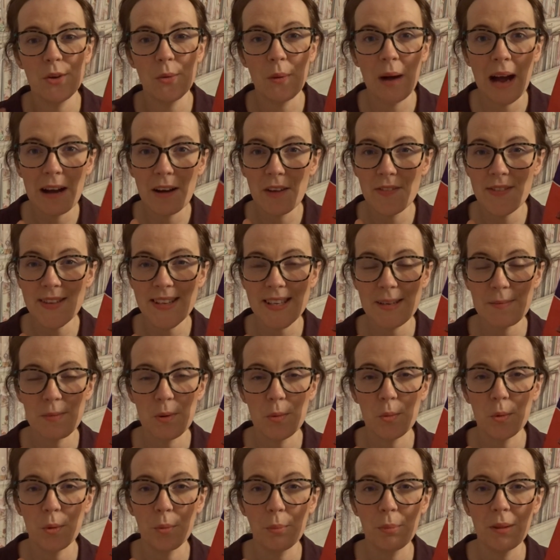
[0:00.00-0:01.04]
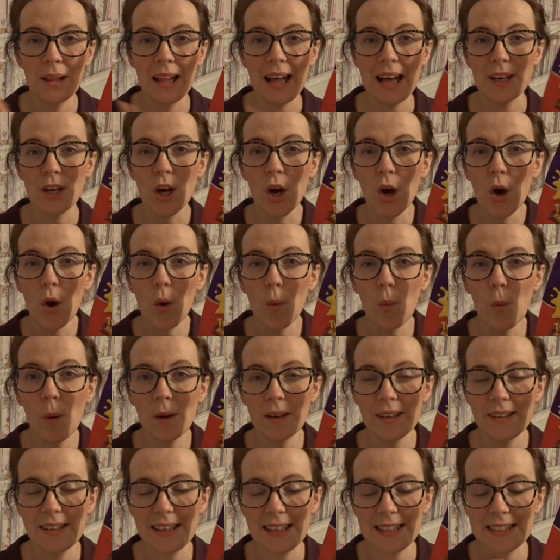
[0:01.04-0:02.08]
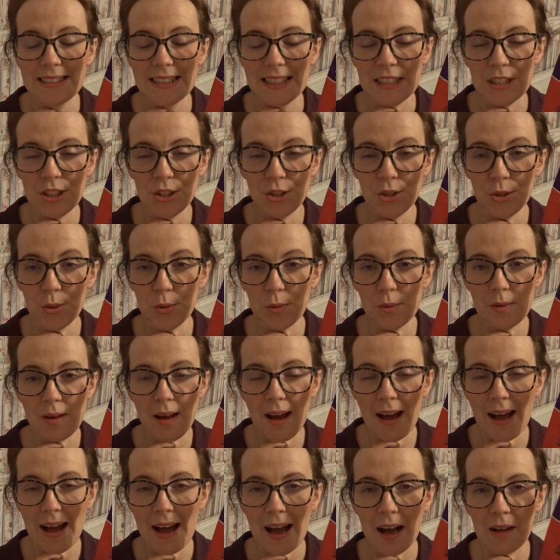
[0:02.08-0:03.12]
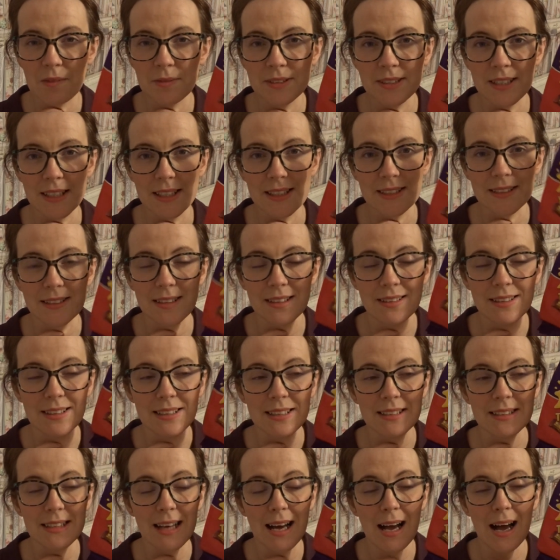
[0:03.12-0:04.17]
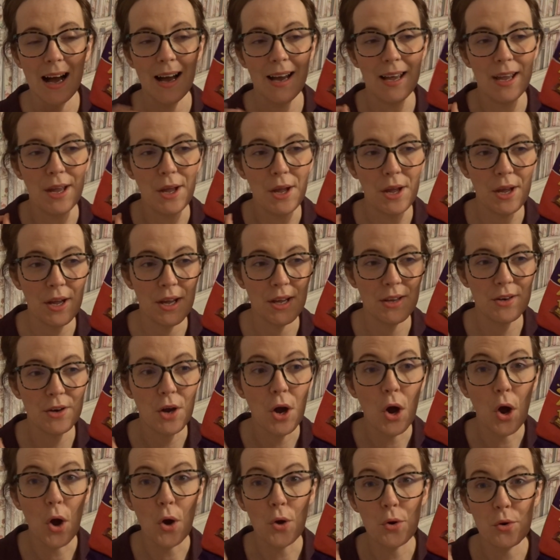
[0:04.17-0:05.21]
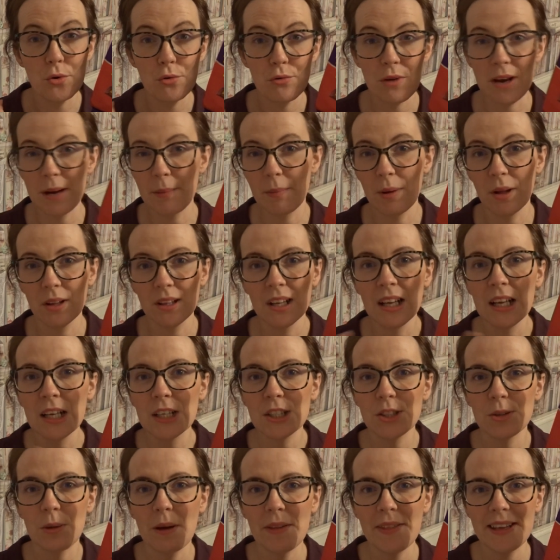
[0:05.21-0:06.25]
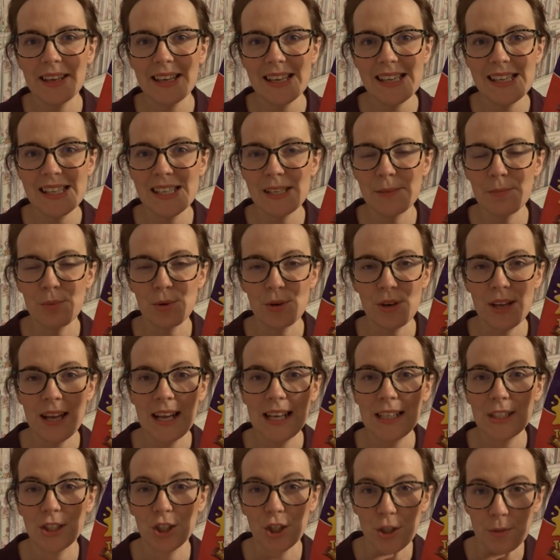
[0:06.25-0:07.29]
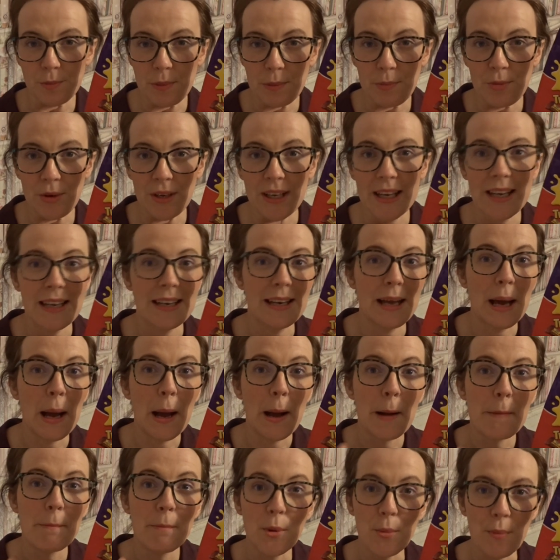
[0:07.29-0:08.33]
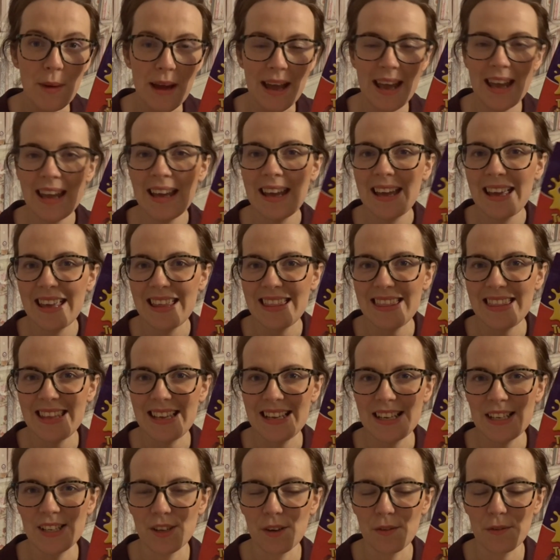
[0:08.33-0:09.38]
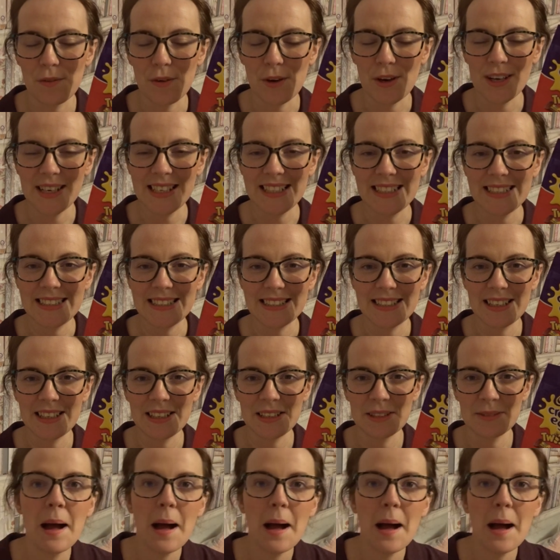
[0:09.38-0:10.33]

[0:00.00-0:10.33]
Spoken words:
you are on the Slimming World plan, one of these is 2.5 sins. These are incredible. So I think Easter Bunny is going to be bringing Mummy these for Easter.